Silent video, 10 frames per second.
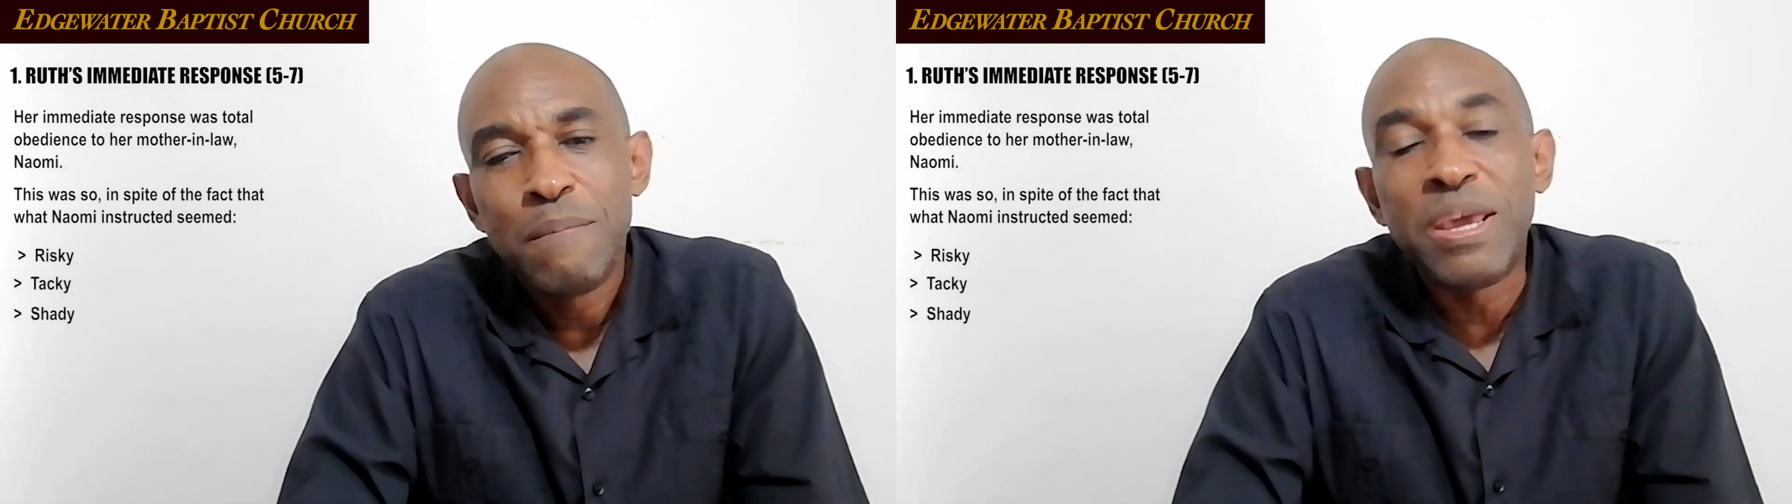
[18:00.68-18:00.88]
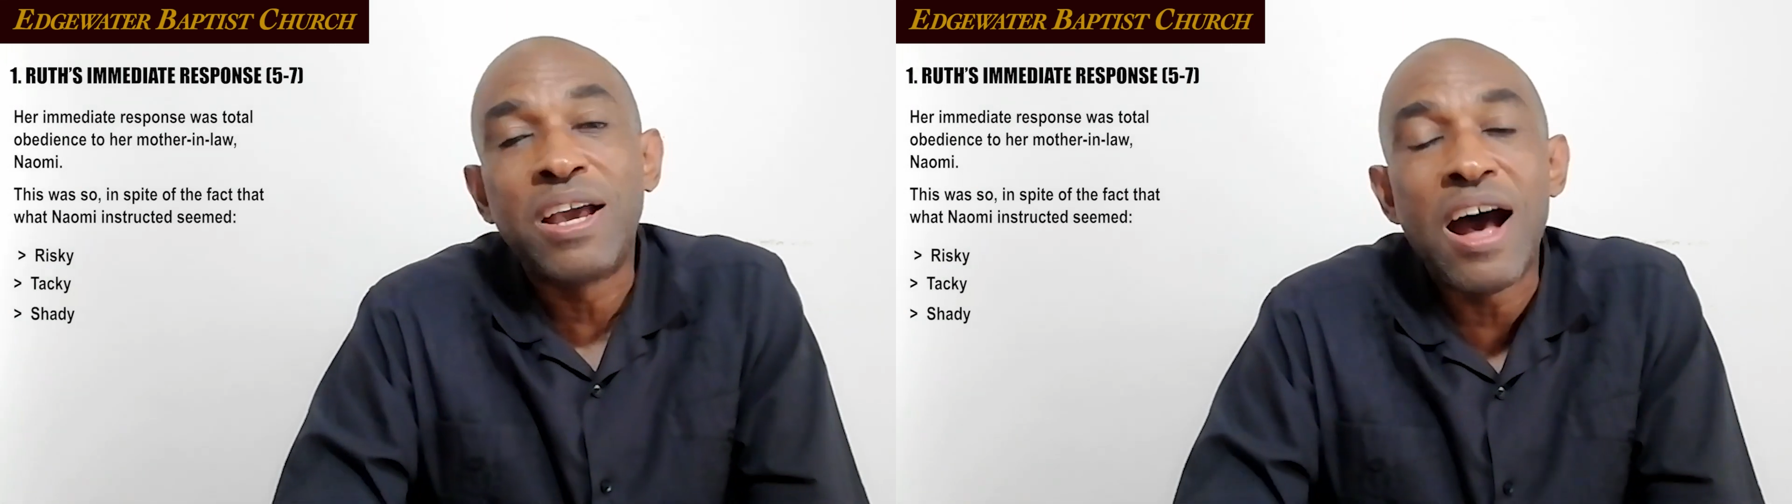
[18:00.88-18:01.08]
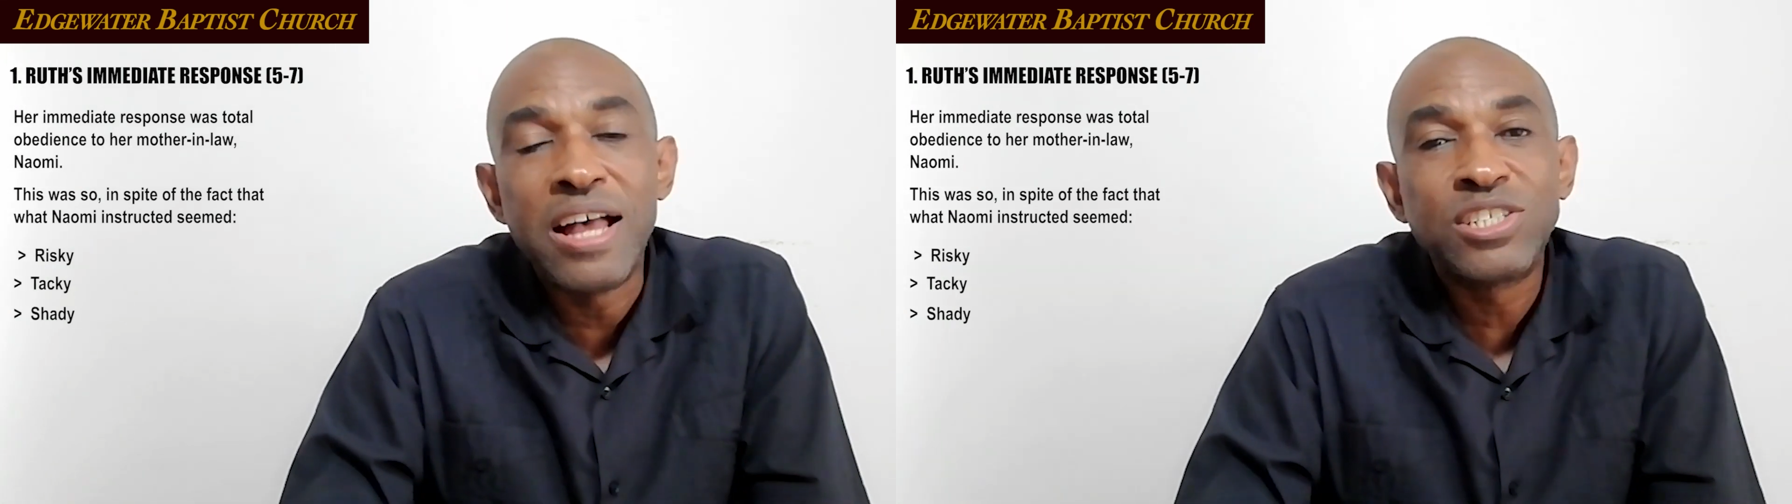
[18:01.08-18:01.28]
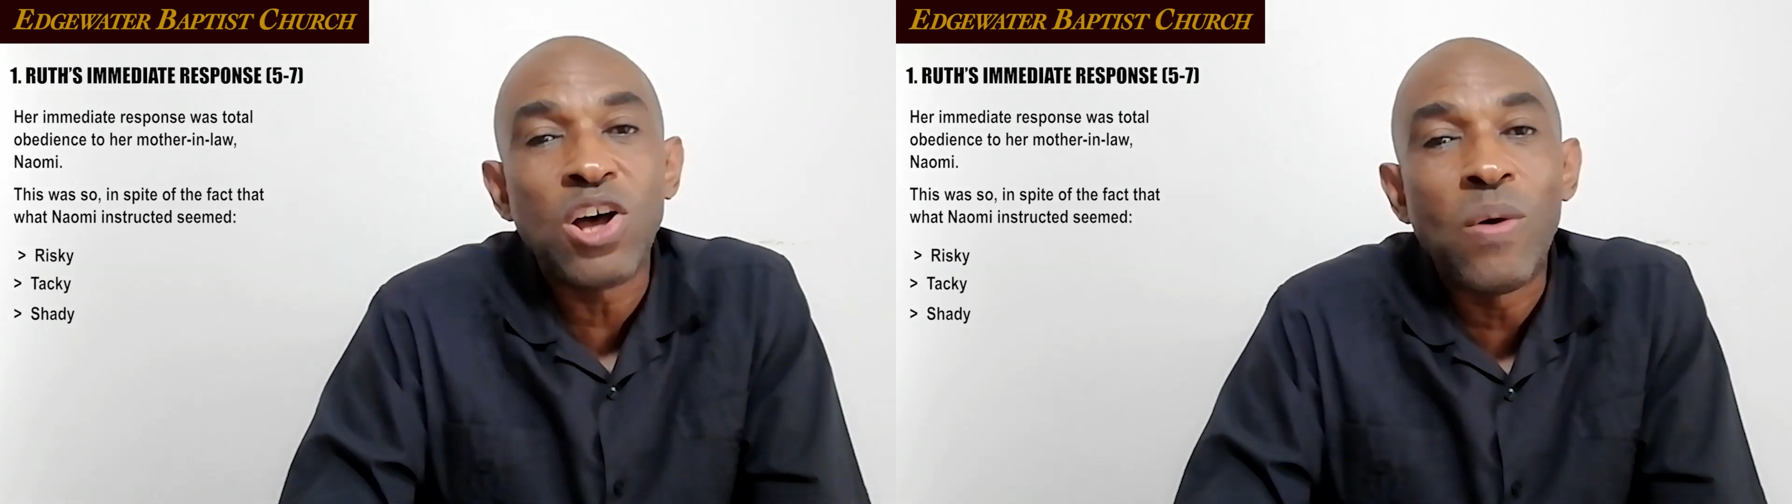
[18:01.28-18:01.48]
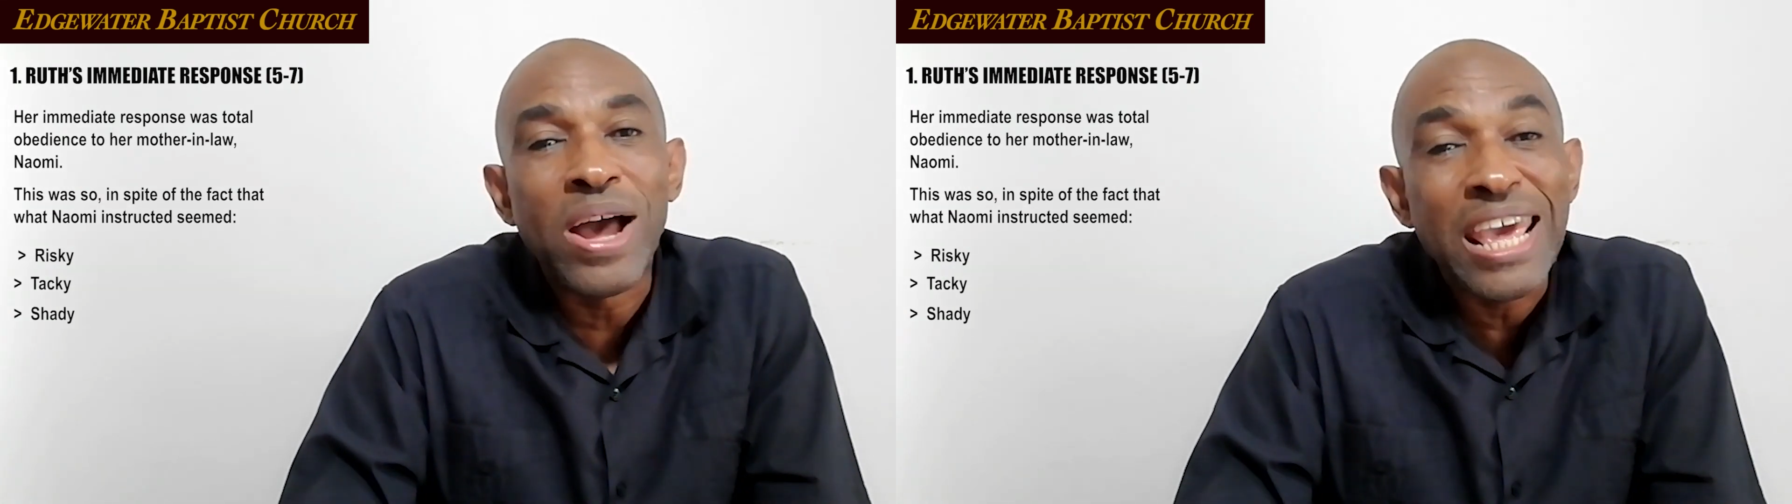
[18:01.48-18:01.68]
because
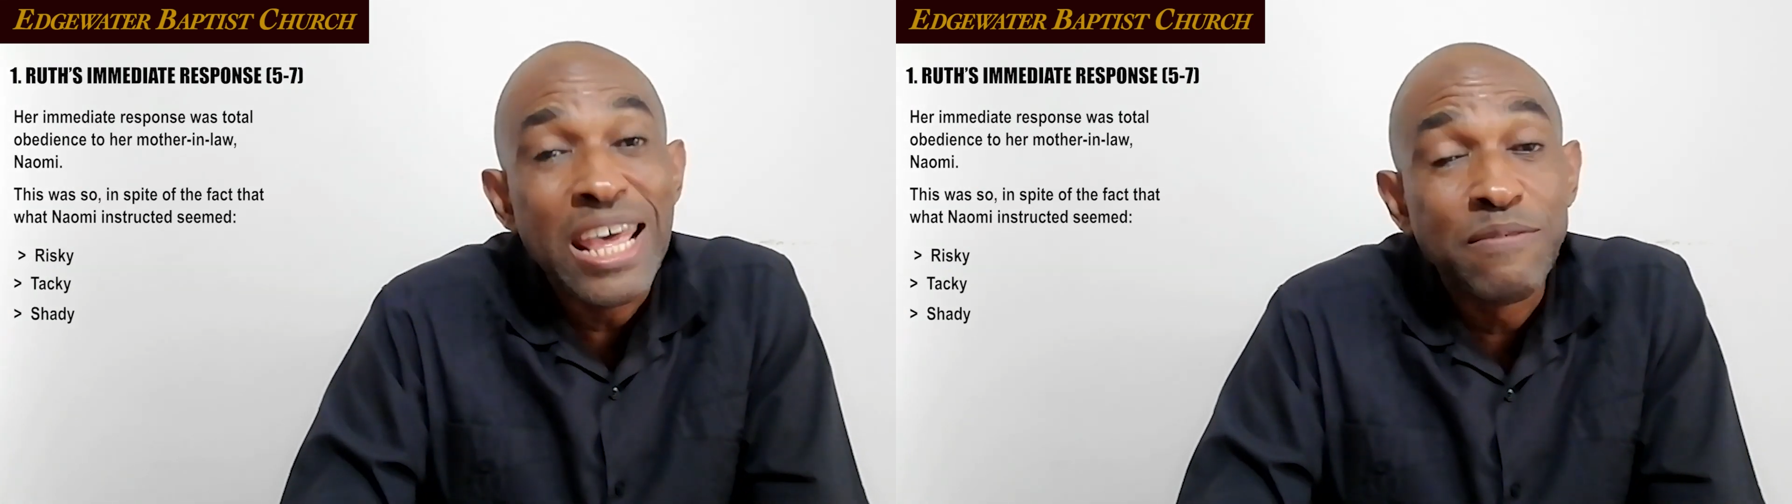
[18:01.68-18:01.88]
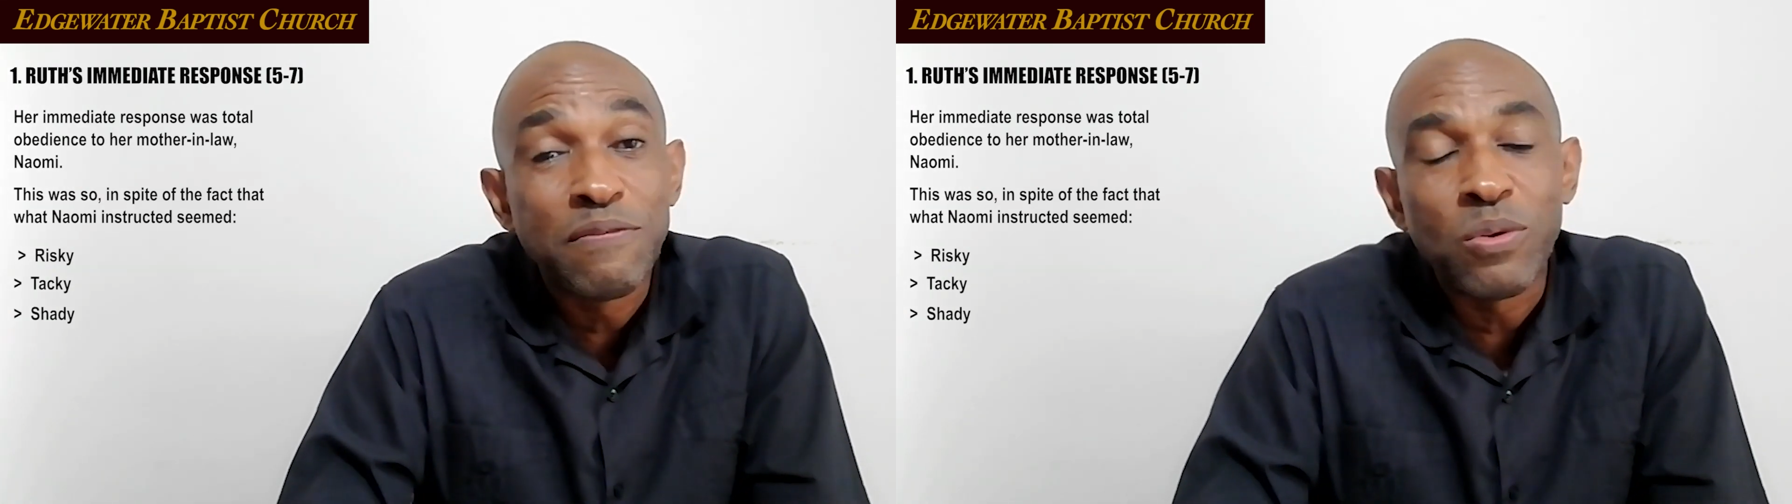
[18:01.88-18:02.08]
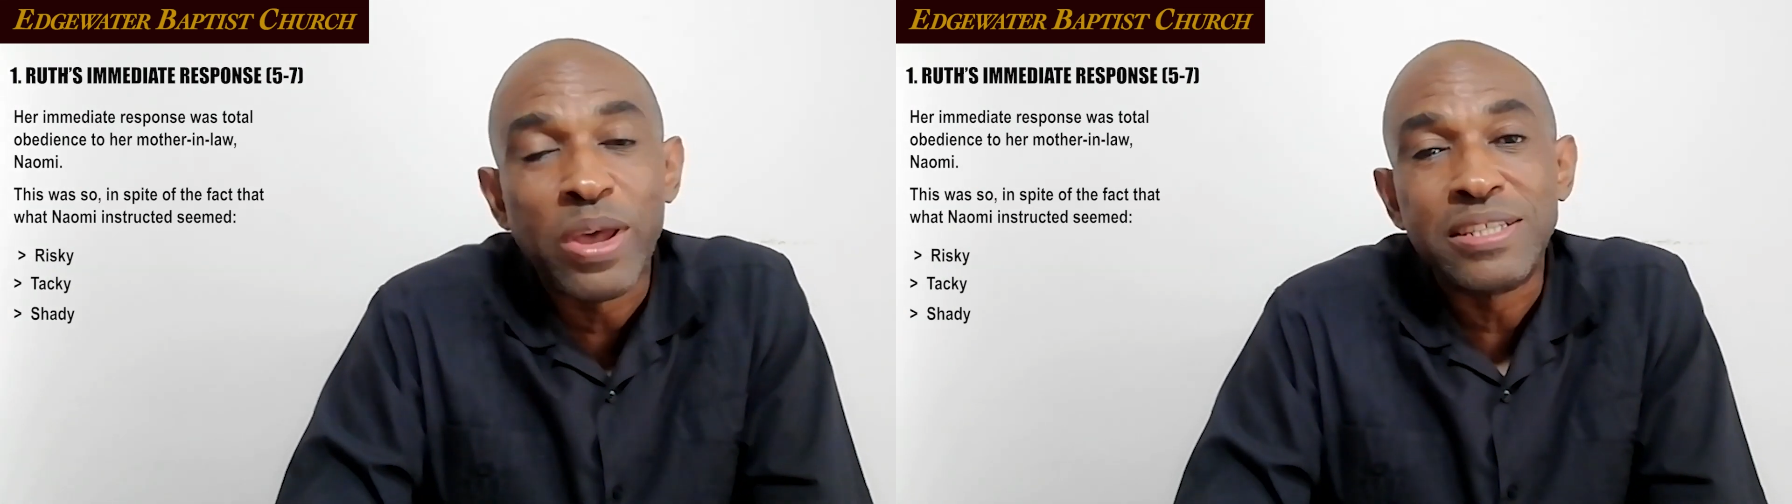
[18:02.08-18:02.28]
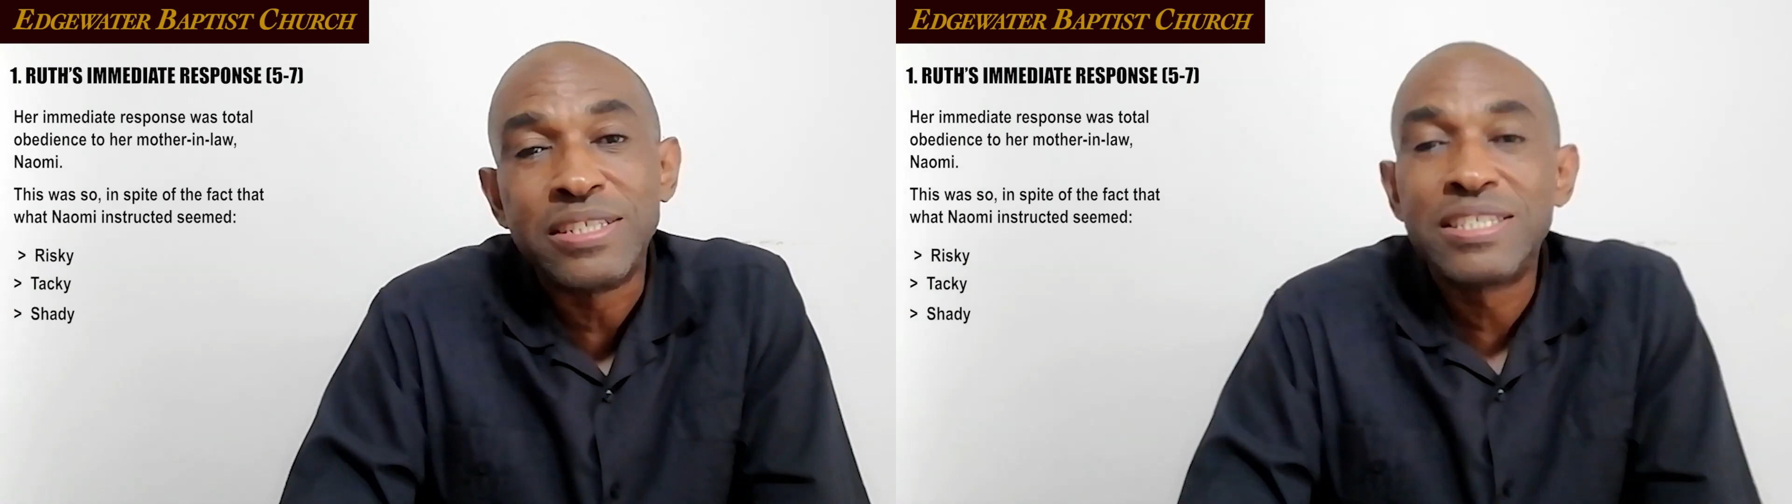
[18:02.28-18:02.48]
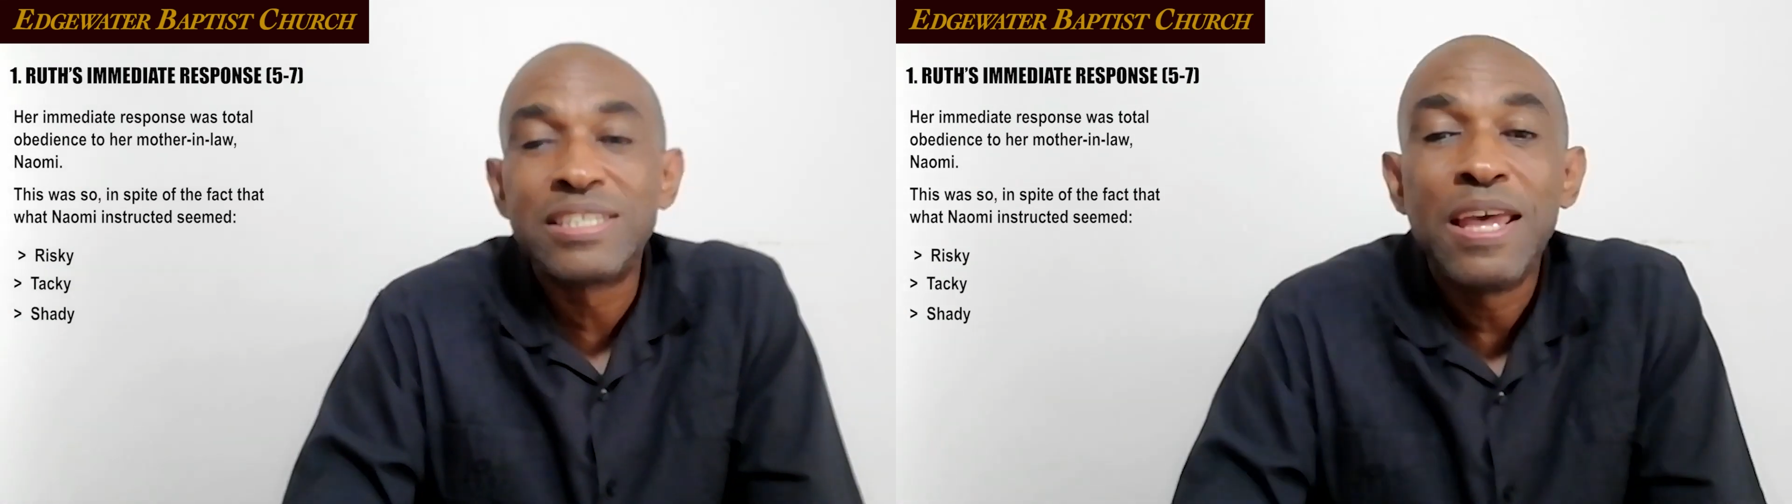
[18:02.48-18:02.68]
our
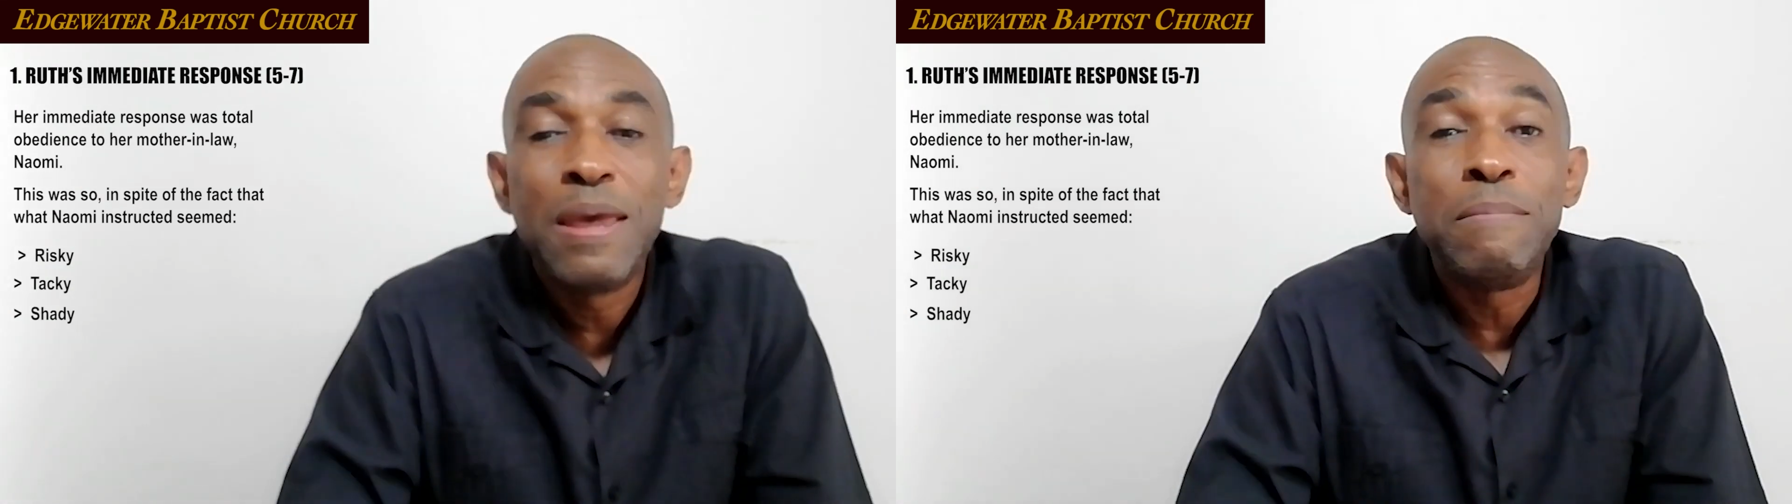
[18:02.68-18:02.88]
influence